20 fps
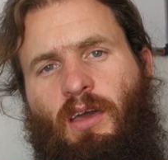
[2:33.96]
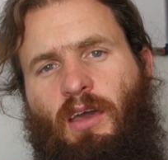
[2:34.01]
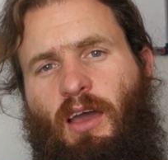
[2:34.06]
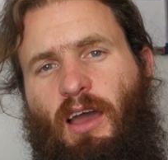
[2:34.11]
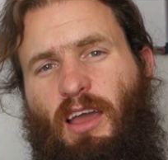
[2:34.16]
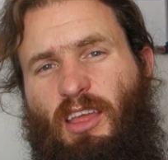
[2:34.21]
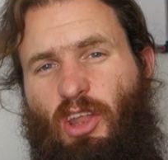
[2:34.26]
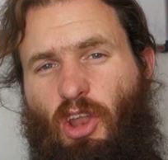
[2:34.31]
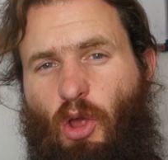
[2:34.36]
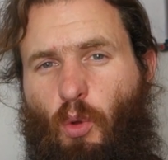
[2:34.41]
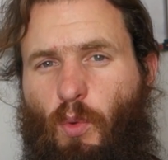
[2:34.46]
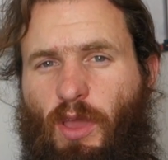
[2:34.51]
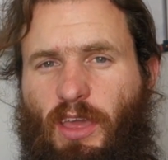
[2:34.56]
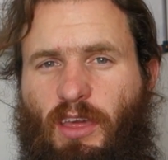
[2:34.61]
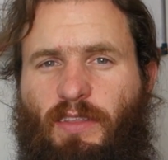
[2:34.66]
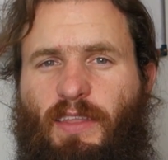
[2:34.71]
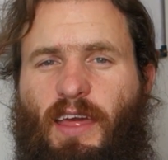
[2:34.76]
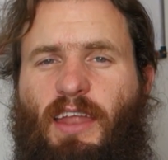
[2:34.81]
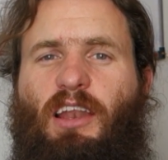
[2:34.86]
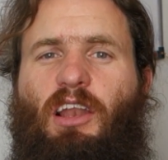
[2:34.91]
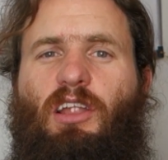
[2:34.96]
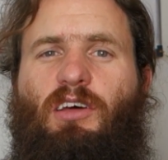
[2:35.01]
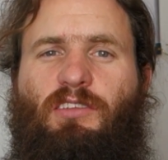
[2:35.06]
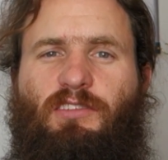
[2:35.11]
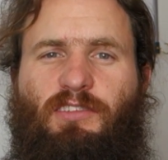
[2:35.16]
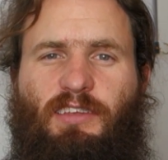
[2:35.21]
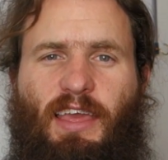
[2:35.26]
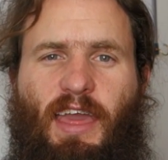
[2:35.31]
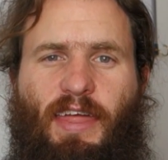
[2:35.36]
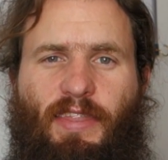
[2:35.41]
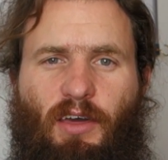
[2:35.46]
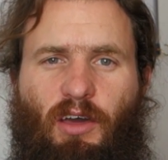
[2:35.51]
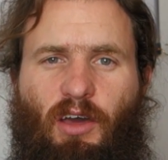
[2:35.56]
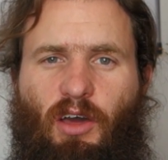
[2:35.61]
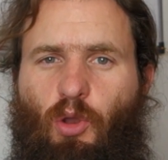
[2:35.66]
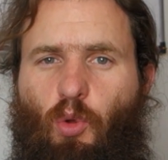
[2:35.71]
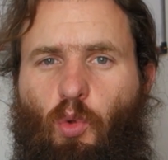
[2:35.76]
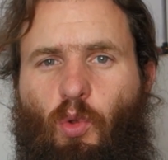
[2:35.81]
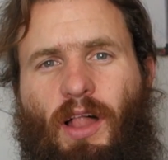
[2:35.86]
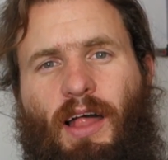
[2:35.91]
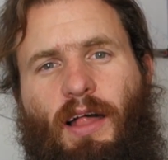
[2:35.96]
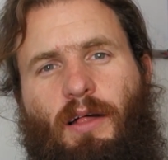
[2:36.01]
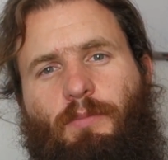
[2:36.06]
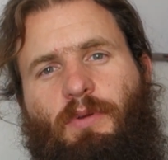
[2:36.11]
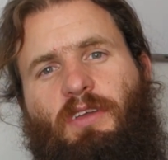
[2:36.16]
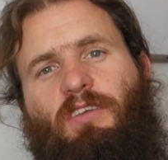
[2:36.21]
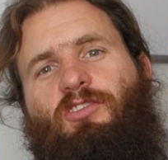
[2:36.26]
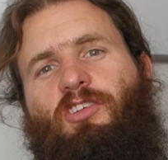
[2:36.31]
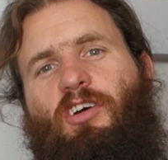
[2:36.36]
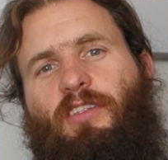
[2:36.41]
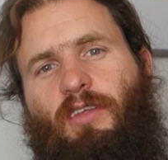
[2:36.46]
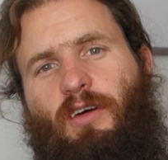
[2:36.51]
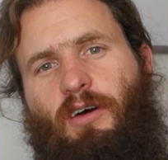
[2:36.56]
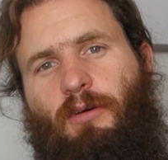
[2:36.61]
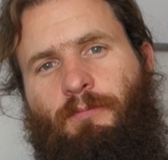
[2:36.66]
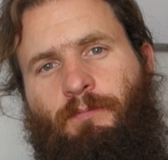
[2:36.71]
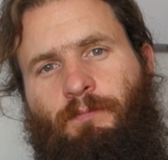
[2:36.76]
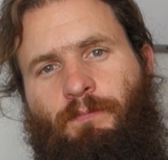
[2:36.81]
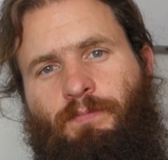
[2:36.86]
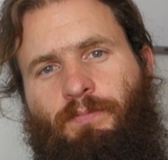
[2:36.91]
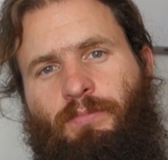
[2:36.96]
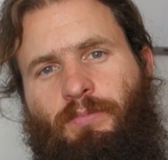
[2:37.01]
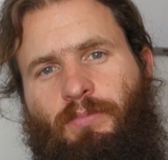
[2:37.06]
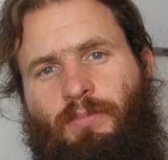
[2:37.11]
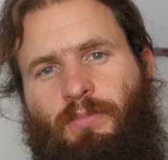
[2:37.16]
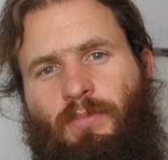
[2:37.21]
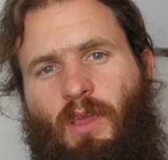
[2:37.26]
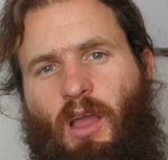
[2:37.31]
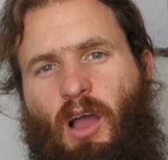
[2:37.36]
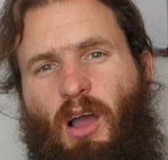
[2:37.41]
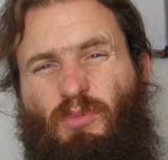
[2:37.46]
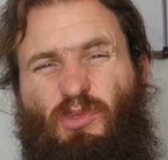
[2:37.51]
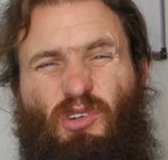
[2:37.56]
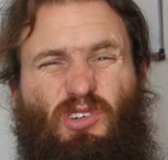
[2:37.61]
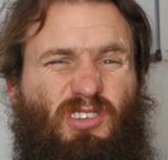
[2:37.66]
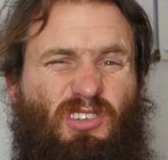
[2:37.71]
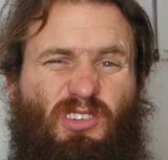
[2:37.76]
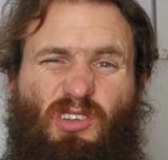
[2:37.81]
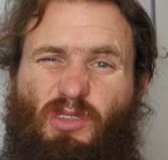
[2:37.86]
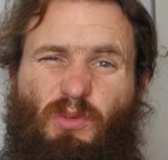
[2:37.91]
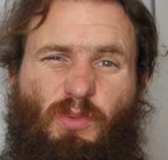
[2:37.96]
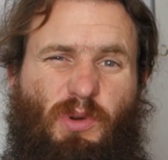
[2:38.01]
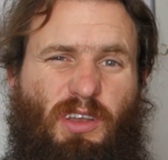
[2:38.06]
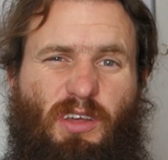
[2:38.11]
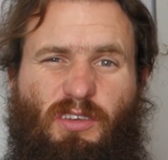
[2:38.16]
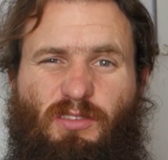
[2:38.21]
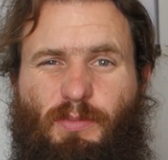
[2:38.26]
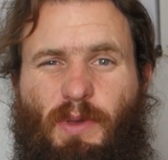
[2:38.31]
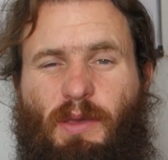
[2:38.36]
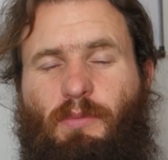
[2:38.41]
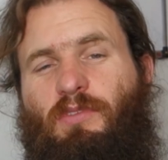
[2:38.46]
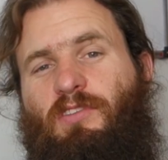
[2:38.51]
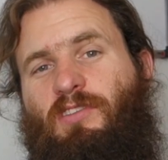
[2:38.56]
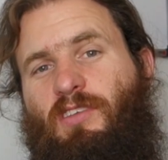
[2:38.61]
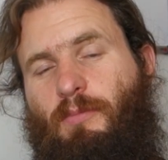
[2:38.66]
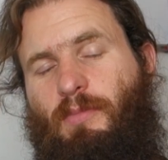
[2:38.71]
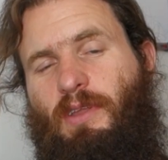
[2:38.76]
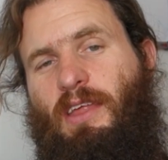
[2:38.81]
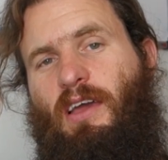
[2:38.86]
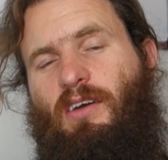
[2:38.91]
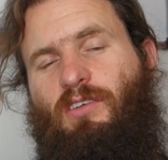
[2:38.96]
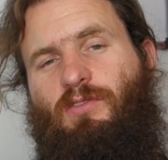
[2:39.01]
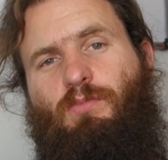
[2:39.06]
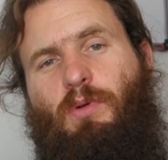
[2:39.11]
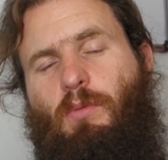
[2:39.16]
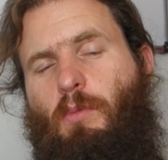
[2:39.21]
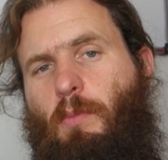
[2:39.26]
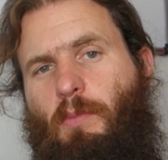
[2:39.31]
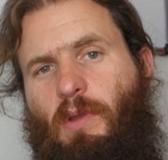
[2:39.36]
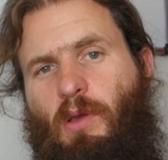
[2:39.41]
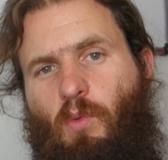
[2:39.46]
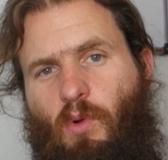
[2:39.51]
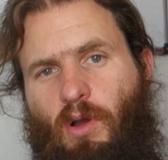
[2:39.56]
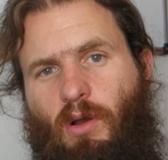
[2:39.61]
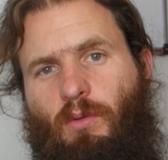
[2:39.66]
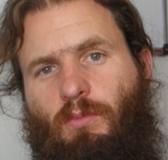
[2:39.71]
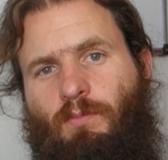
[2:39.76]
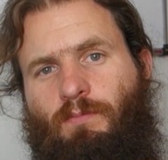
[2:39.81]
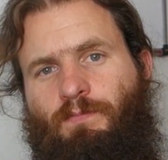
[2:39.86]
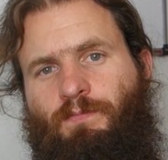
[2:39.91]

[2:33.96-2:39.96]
And we can then learn together and all help each other. I'm not going to do the Windows bit, but somebody else probably will.